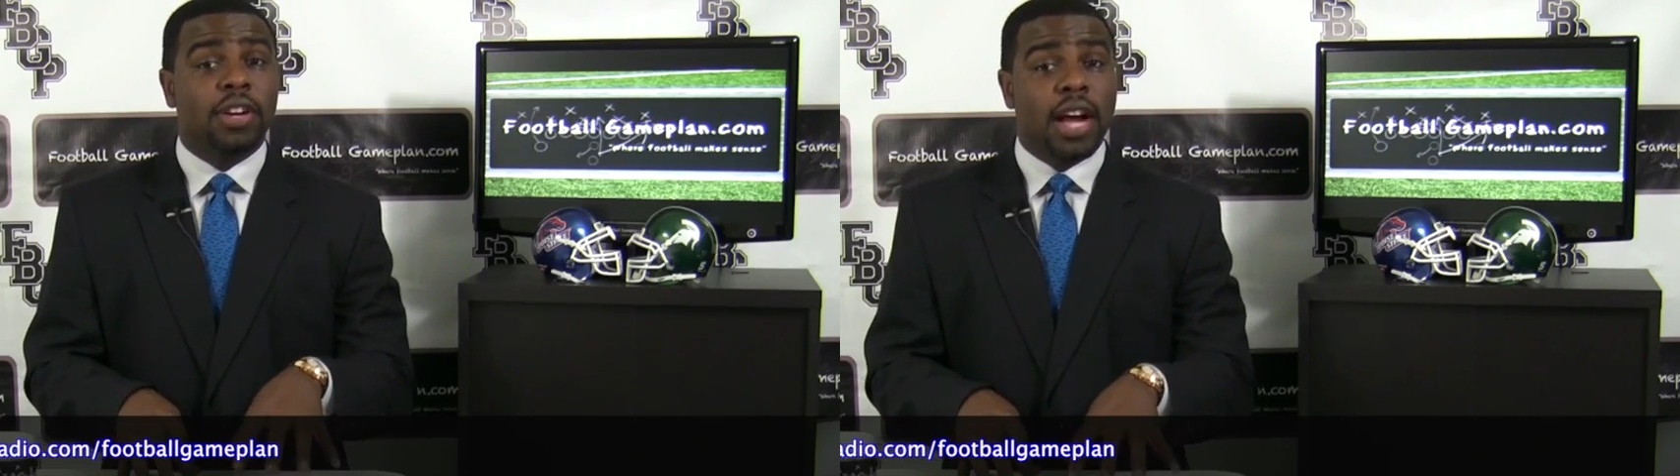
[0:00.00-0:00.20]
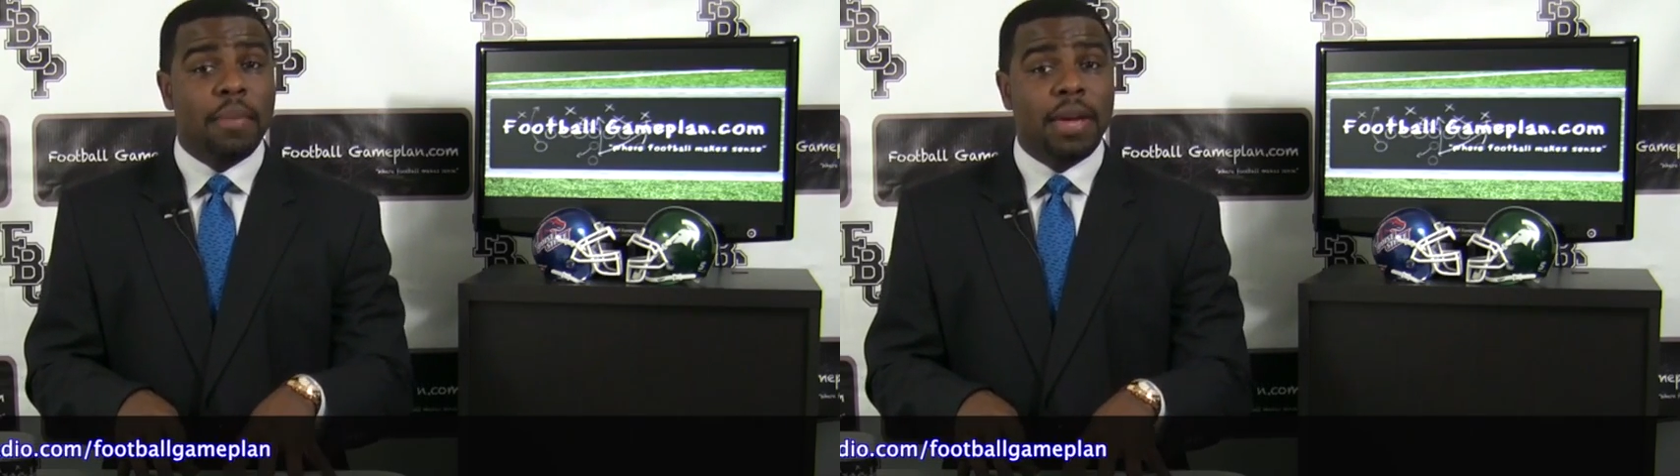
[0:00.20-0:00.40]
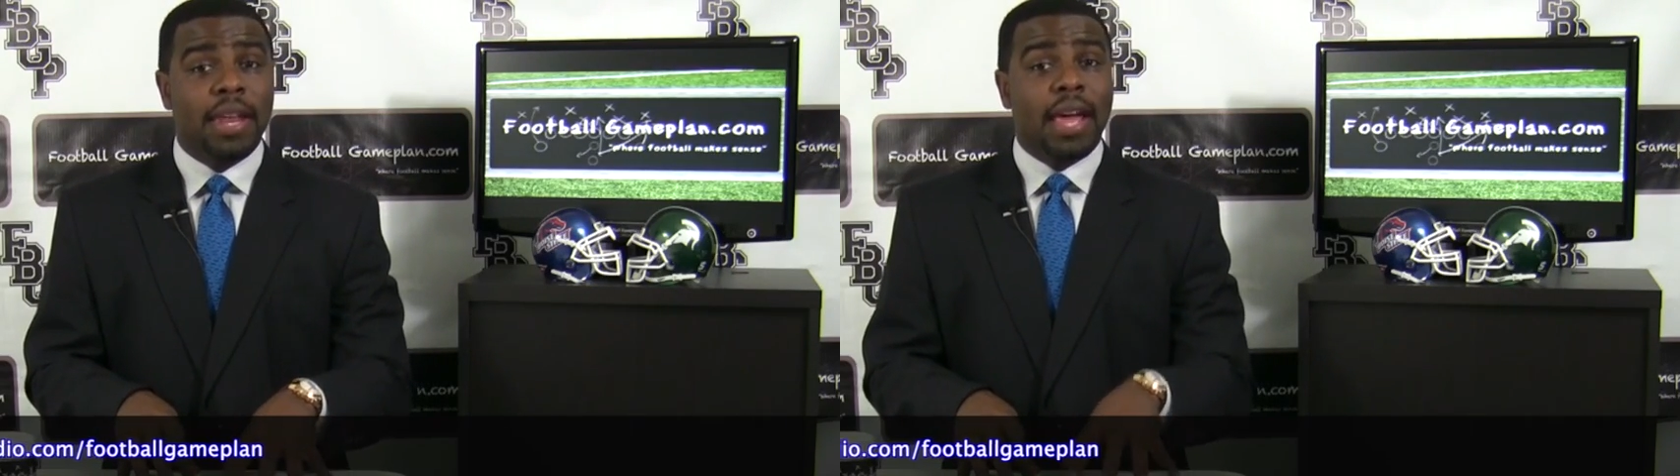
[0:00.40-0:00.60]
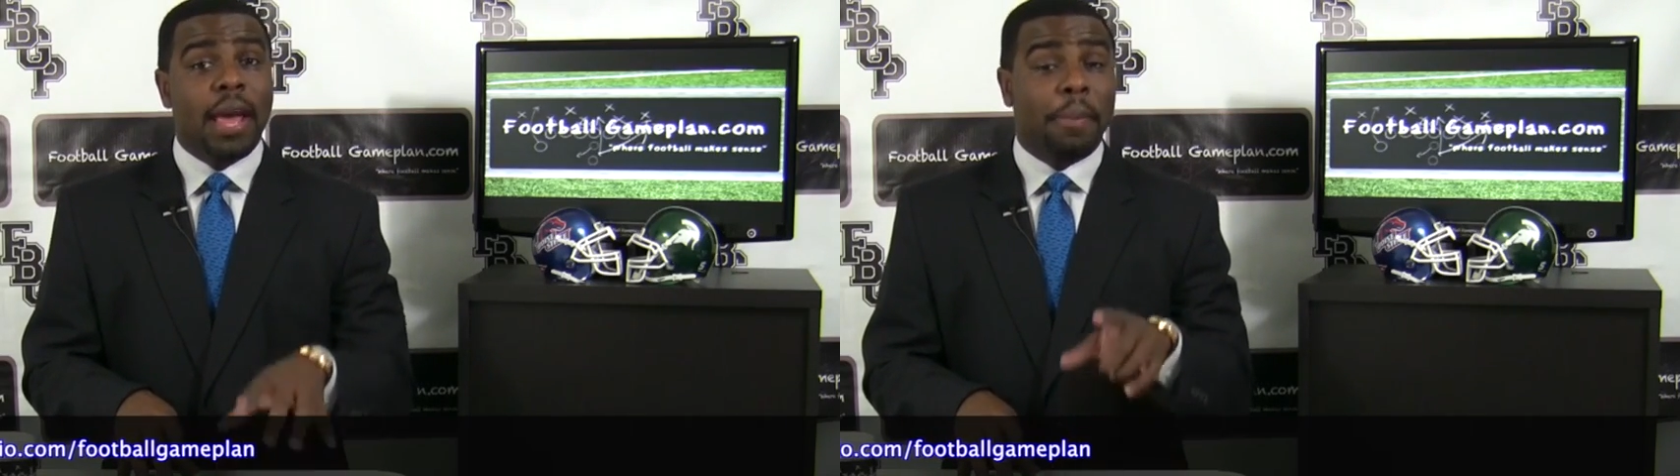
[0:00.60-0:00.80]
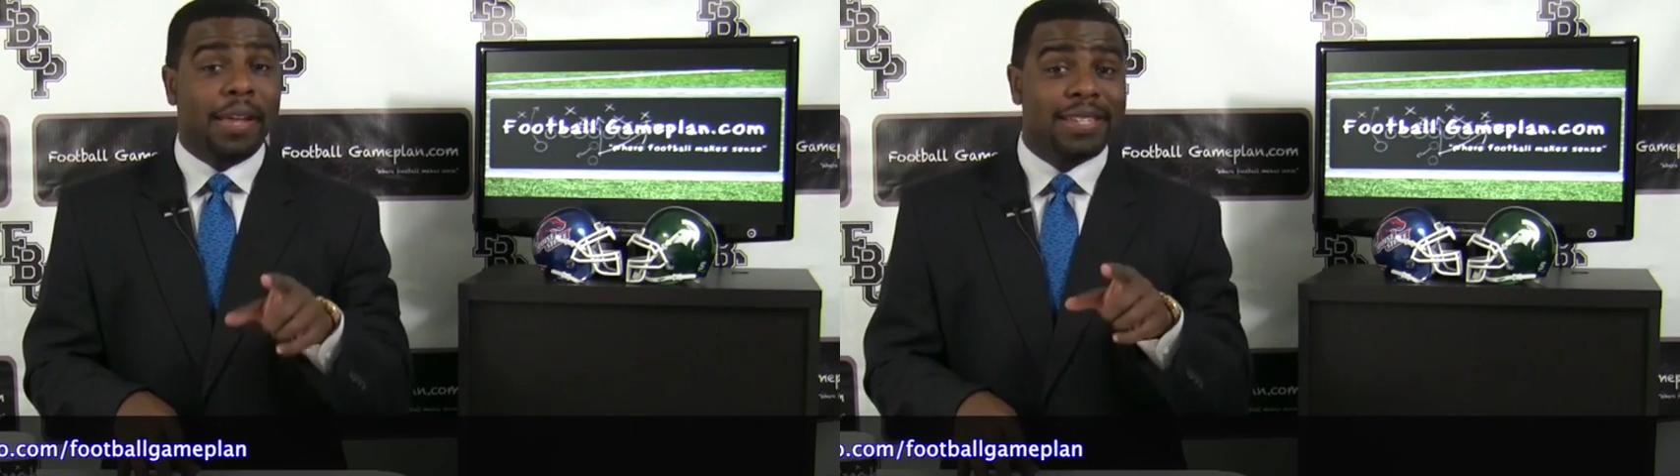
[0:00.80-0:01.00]
going to come in
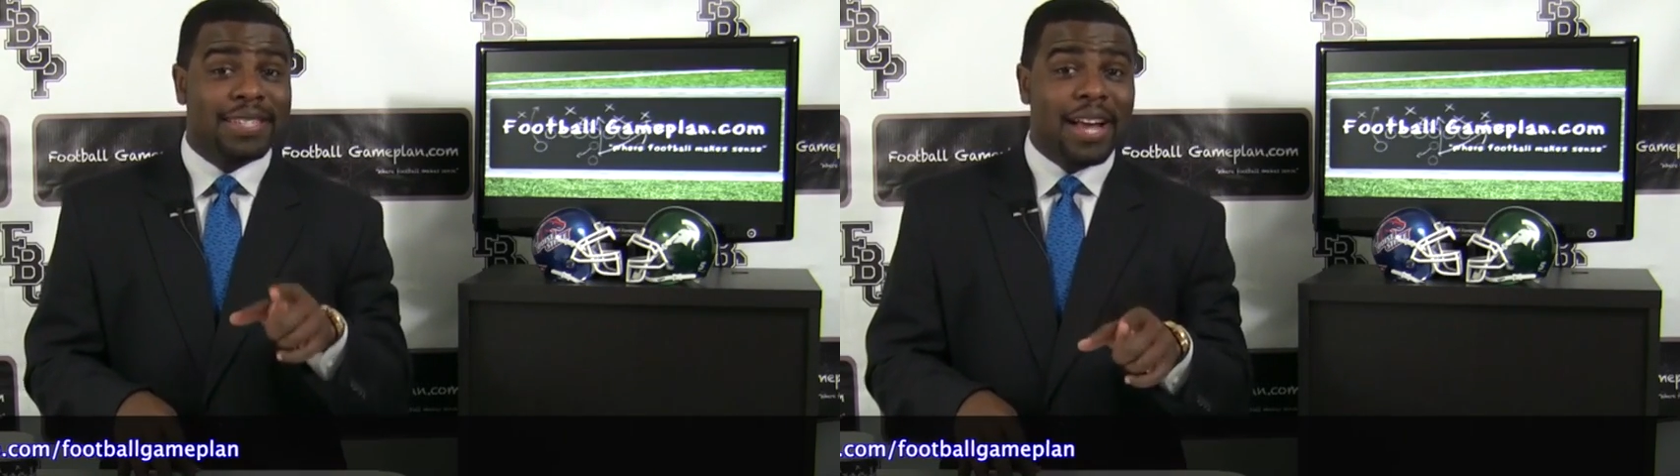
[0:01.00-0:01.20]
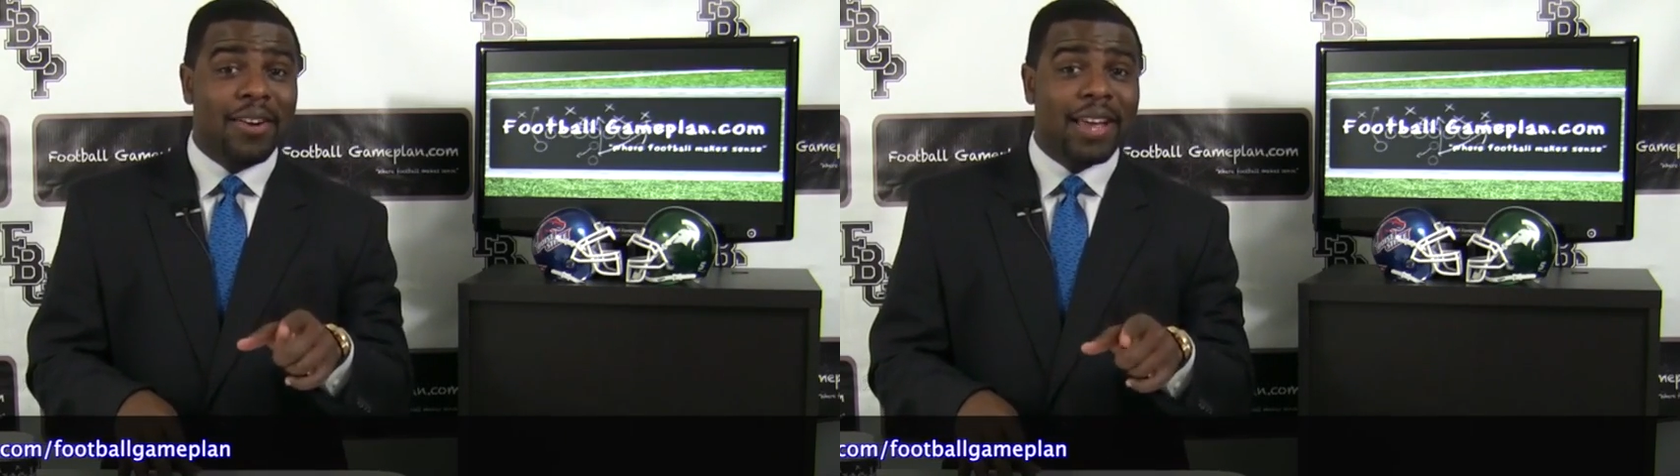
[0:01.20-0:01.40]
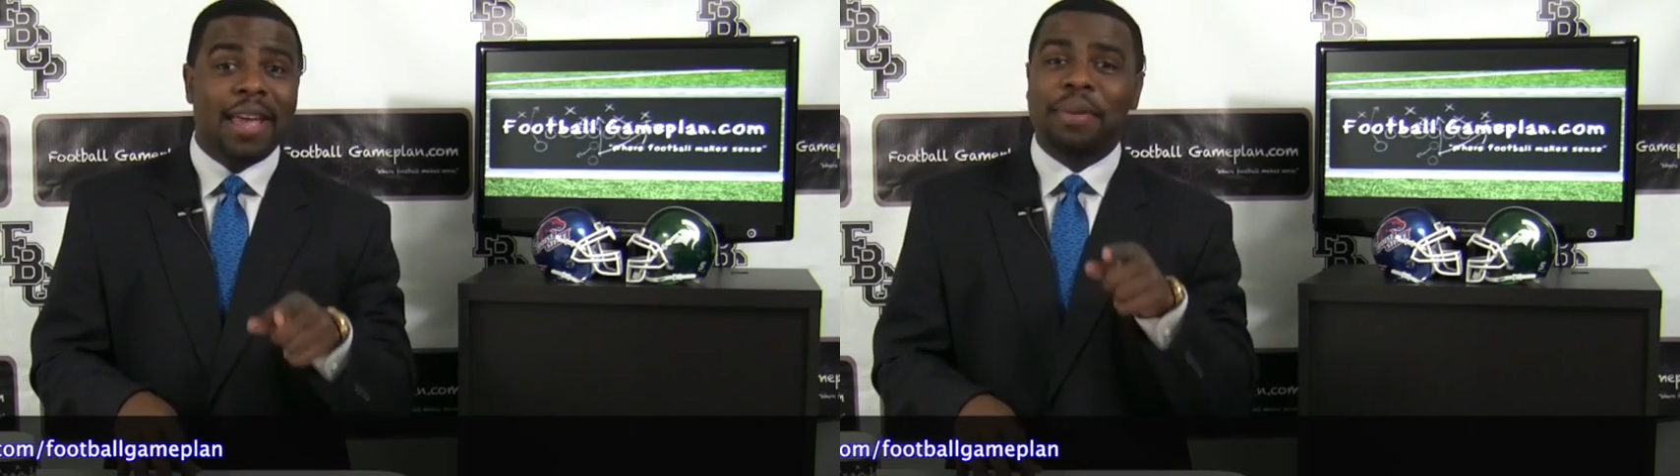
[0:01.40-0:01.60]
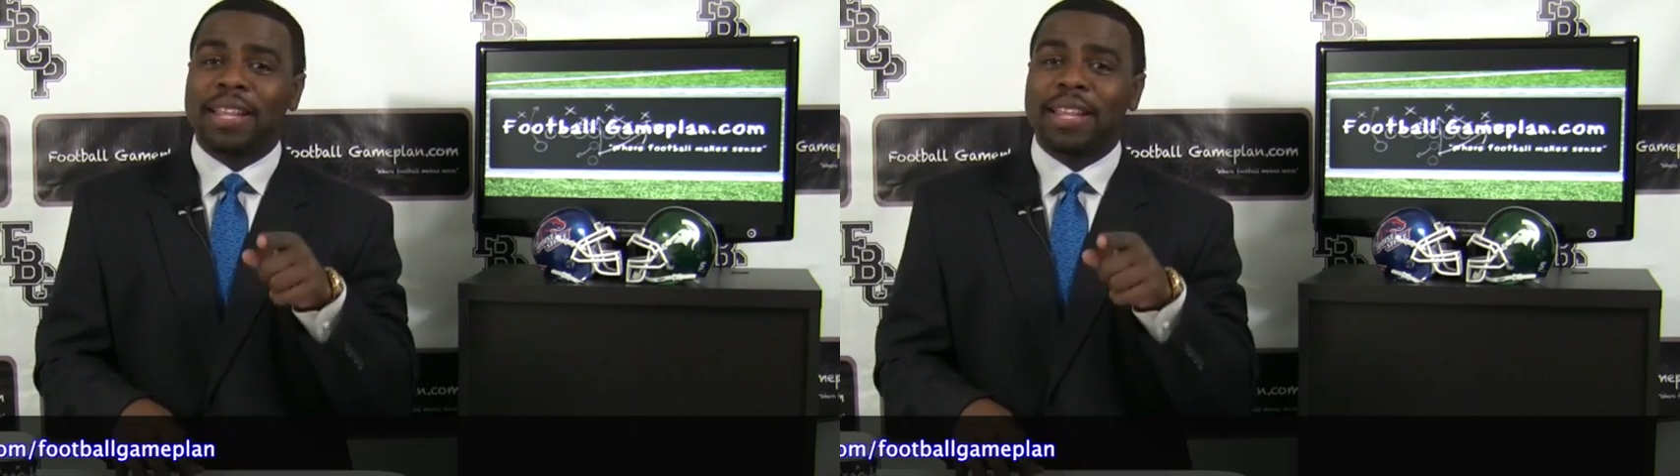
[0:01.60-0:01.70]
and play a sound game,